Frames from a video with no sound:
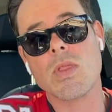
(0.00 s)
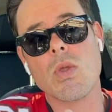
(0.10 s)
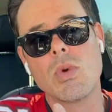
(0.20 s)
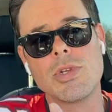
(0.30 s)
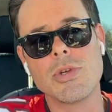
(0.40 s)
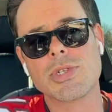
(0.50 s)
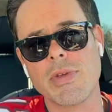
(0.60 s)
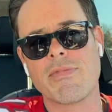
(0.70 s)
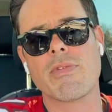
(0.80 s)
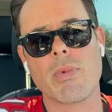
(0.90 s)
would usually
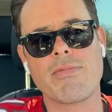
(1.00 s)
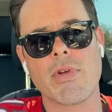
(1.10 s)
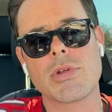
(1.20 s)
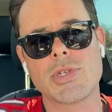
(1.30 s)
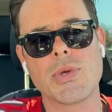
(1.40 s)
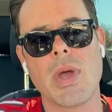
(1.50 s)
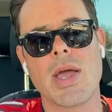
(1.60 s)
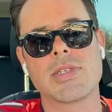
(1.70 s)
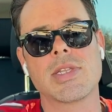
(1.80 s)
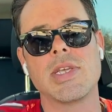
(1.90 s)
refer to
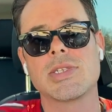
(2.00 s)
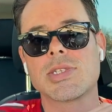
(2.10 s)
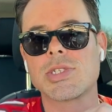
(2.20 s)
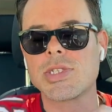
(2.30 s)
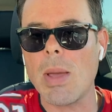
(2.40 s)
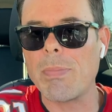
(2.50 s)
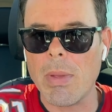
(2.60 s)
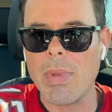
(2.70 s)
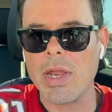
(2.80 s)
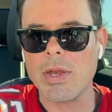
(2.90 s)
as the
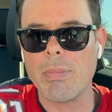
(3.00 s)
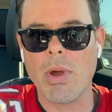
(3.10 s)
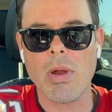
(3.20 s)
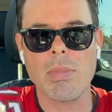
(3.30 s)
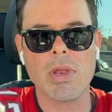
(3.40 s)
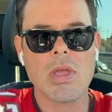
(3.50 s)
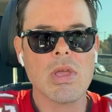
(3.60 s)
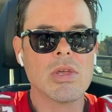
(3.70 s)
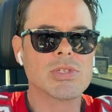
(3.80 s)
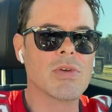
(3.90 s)
supplementing department.
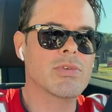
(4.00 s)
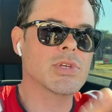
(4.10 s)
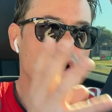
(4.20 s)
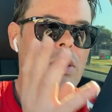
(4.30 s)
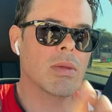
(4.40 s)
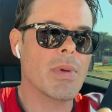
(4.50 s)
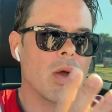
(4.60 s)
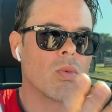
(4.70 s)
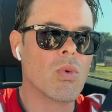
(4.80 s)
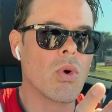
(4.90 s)
So if we're talking
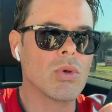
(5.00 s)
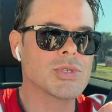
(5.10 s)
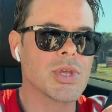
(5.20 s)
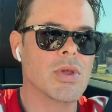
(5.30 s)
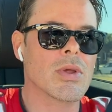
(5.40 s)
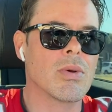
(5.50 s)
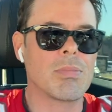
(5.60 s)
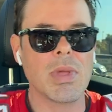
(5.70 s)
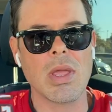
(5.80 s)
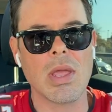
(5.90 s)
about roles here, it would
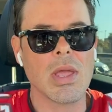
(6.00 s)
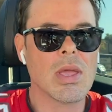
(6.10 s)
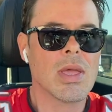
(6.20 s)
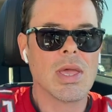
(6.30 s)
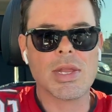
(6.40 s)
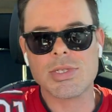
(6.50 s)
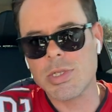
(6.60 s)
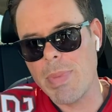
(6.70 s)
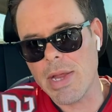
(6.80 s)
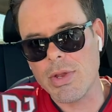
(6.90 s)
be an
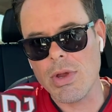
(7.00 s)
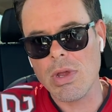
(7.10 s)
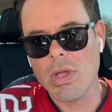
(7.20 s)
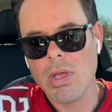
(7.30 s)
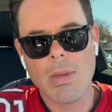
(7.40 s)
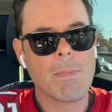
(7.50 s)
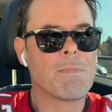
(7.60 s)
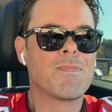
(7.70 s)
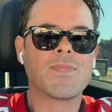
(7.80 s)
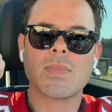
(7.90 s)
inspector,
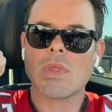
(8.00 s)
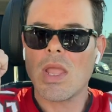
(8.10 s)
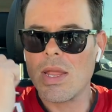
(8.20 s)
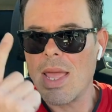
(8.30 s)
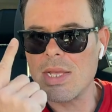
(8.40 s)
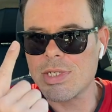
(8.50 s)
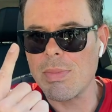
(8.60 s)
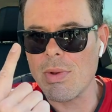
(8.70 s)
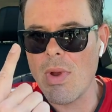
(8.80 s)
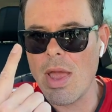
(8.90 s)
an
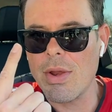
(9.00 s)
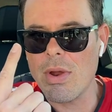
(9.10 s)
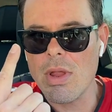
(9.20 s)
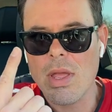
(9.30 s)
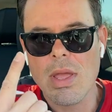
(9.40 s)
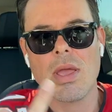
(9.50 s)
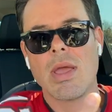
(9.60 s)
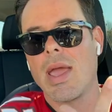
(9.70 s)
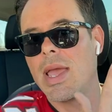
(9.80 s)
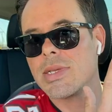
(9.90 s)
estimate writer,
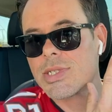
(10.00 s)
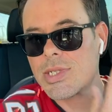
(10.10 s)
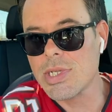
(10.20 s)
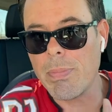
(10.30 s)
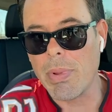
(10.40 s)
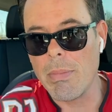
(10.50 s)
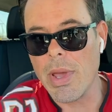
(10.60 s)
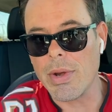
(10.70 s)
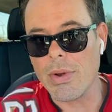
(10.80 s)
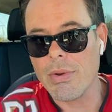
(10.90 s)
a
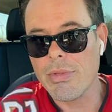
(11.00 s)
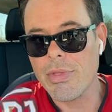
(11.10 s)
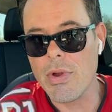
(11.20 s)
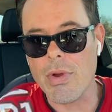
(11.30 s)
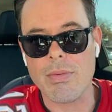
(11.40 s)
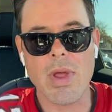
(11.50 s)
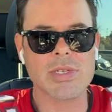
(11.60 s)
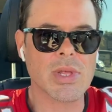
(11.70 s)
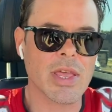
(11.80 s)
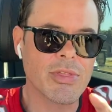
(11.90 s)
supplementer, third, right?
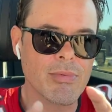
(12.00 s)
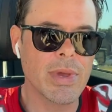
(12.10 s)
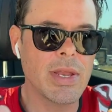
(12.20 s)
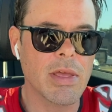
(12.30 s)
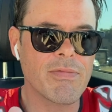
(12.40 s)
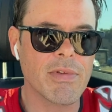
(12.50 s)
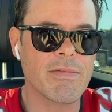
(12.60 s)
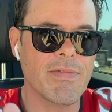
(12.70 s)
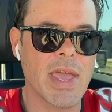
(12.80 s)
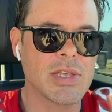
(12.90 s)
So like three different
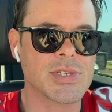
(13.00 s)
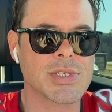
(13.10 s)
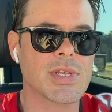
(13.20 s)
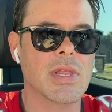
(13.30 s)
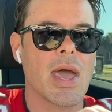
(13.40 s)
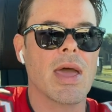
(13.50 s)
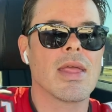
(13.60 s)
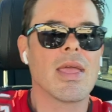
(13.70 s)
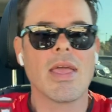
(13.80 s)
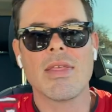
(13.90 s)
phases to that.
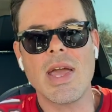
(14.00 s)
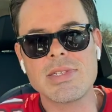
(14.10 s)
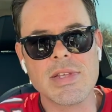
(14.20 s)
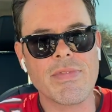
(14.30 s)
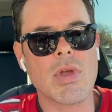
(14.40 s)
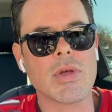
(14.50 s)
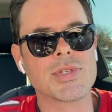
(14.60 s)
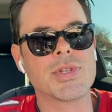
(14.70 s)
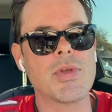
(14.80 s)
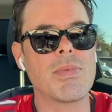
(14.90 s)
That's difficult
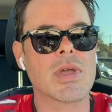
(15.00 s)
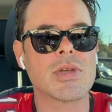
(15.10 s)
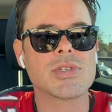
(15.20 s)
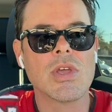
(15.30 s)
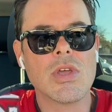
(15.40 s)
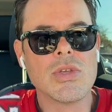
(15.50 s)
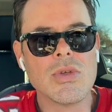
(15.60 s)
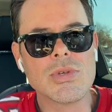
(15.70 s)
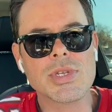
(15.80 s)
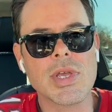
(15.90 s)
to do because
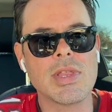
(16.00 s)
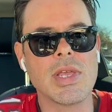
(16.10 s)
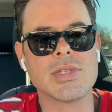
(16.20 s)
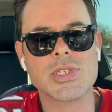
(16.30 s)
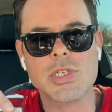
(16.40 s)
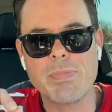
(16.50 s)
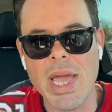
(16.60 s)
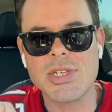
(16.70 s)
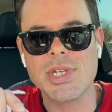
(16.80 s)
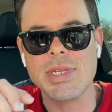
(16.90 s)
usually the
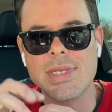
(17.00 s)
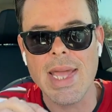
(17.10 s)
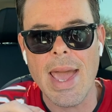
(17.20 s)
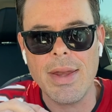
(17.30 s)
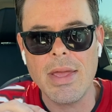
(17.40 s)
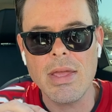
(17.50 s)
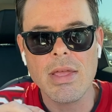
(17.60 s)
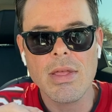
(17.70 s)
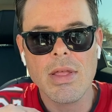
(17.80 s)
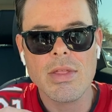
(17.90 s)
inspection data
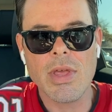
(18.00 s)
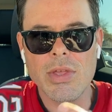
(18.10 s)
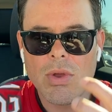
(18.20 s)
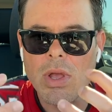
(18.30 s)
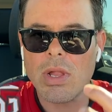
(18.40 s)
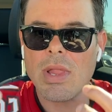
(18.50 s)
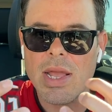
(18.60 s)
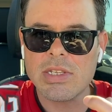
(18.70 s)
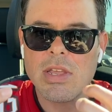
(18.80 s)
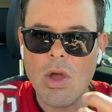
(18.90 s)
that you're
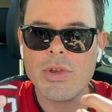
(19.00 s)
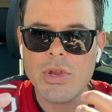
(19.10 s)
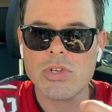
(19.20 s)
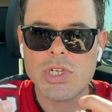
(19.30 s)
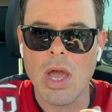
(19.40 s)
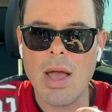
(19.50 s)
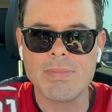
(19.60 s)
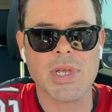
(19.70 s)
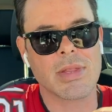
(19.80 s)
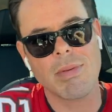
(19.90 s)
collecting on your
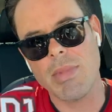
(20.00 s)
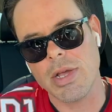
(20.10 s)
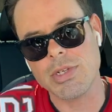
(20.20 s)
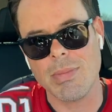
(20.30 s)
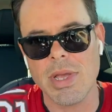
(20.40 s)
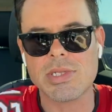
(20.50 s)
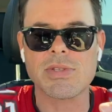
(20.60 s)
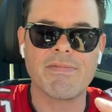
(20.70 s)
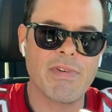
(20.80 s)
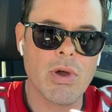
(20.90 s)
jobs, like the measurements,
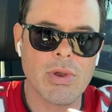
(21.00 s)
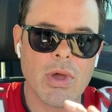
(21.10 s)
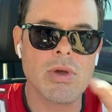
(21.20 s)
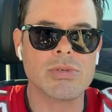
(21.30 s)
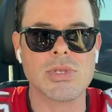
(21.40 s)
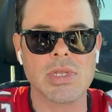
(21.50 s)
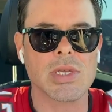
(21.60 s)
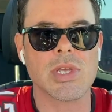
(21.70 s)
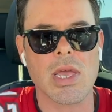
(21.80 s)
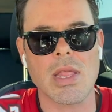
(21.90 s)
the photos, and
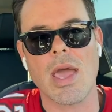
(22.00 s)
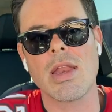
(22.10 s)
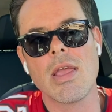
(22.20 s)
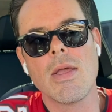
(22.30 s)
things like that,